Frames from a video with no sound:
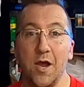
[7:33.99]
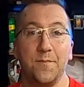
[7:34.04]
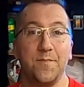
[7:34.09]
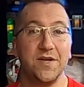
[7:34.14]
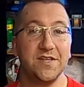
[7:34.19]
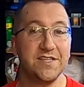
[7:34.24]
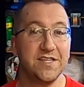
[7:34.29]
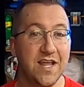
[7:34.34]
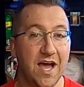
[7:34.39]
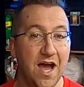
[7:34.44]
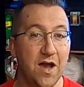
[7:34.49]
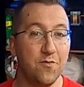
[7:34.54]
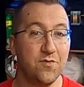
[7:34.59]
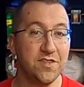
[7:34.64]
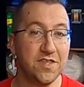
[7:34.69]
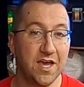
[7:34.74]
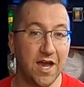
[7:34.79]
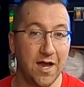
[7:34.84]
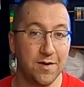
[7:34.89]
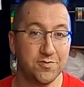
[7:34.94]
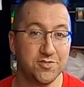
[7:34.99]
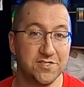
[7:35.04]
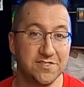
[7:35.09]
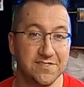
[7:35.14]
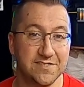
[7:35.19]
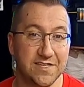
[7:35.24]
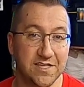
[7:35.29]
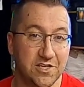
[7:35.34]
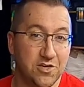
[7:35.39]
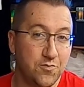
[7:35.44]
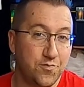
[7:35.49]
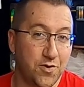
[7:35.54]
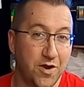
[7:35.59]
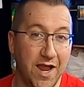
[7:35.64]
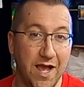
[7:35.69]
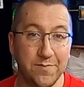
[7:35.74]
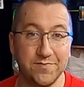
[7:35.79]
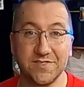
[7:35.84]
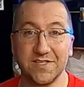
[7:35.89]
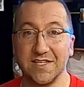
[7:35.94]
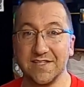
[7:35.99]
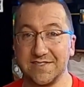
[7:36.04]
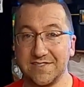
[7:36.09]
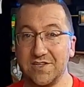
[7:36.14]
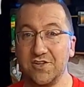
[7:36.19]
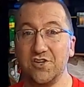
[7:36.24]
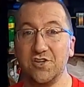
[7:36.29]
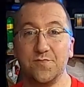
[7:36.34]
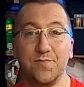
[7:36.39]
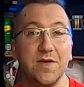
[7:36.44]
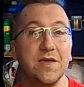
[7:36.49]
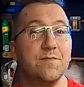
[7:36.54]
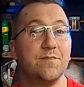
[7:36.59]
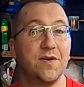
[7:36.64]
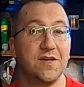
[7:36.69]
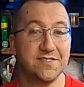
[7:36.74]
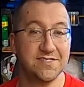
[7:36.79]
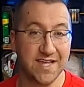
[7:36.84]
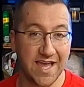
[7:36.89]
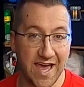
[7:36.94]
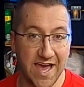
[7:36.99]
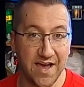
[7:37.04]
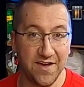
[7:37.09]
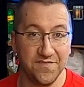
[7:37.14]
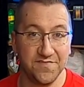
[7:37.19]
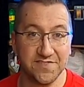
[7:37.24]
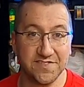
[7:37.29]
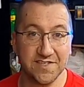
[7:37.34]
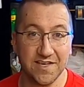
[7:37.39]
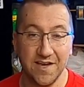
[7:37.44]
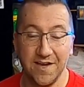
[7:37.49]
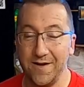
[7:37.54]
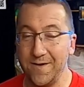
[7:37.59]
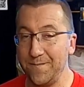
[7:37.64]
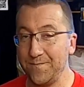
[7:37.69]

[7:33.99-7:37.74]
but not with the options that you perhaps consider to be must-haves.